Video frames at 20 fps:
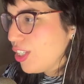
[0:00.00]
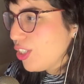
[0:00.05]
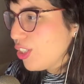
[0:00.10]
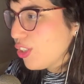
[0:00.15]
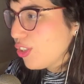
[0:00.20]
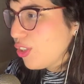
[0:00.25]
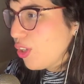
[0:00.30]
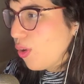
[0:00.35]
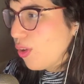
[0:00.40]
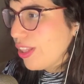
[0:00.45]

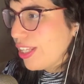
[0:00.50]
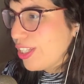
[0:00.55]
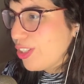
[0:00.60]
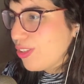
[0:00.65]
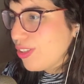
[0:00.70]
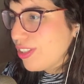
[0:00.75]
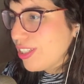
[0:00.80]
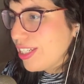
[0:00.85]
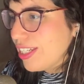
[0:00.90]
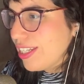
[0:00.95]
So like you
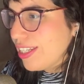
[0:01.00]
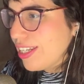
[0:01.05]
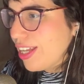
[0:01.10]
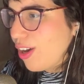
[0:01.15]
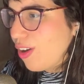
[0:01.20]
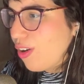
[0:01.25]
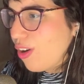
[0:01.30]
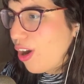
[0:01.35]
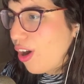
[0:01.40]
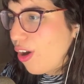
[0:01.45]
see,
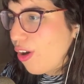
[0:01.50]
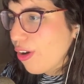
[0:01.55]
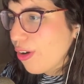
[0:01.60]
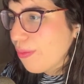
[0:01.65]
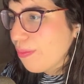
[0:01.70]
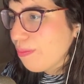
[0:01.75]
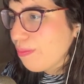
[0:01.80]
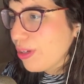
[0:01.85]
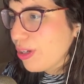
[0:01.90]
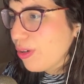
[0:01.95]
now our
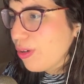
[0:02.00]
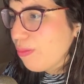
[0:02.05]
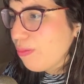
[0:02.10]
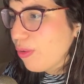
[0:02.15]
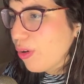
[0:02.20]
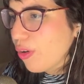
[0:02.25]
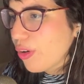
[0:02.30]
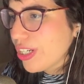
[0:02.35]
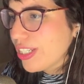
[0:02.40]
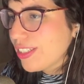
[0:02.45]
Miro
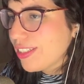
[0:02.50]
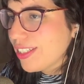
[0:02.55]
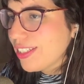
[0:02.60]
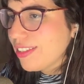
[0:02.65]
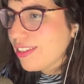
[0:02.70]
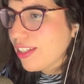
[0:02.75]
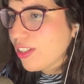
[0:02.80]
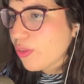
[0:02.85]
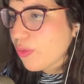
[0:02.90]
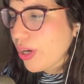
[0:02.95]
board is
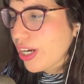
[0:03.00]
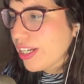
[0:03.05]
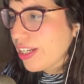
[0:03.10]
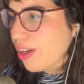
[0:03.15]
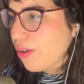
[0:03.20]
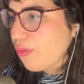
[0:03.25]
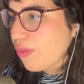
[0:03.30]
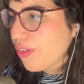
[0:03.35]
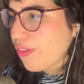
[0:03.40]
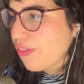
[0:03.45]

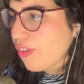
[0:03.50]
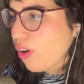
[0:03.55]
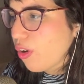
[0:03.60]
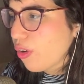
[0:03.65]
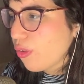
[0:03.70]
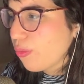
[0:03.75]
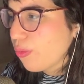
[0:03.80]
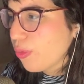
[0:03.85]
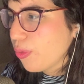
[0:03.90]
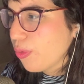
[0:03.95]
integrated with our
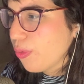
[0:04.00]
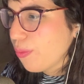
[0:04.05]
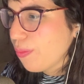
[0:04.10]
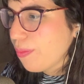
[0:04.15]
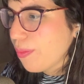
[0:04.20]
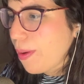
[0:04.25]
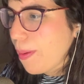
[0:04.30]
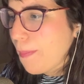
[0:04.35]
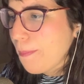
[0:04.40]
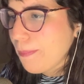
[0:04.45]
room
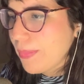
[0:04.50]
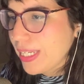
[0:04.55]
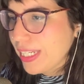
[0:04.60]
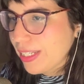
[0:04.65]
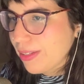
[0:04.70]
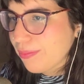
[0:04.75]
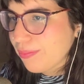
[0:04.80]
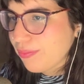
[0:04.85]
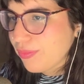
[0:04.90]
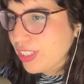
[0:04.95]

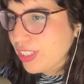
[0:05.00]
meeting.